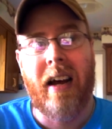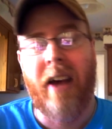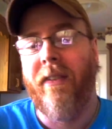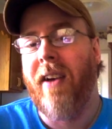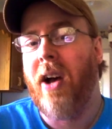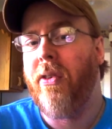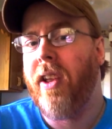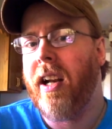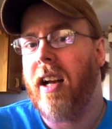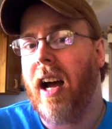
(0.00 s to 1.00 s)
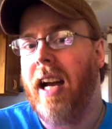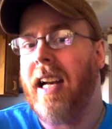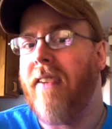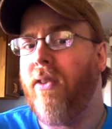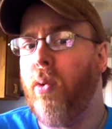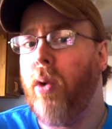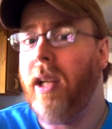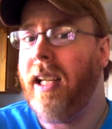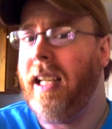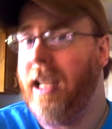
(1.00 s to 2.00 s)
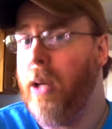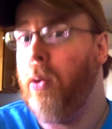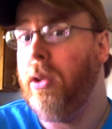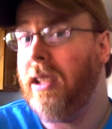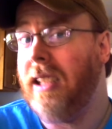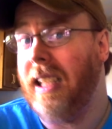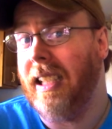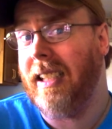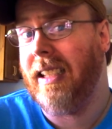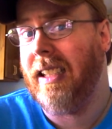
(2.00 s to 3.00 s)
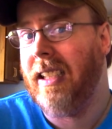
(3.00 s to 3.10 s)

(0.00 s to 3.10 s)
I found that I never really used it.